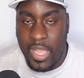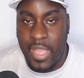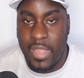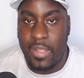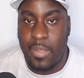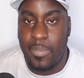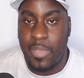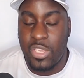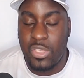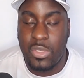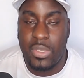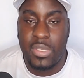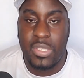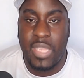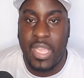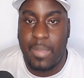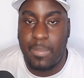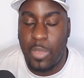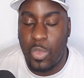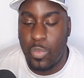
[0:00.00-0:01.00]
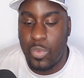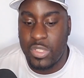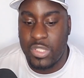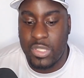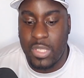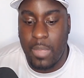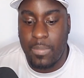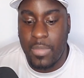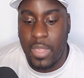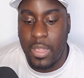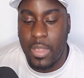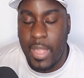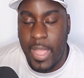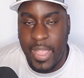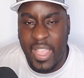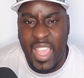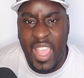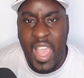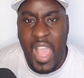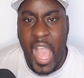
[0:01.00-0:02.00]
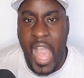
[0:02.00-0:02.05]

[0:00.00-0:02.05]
And the mission statement was something like,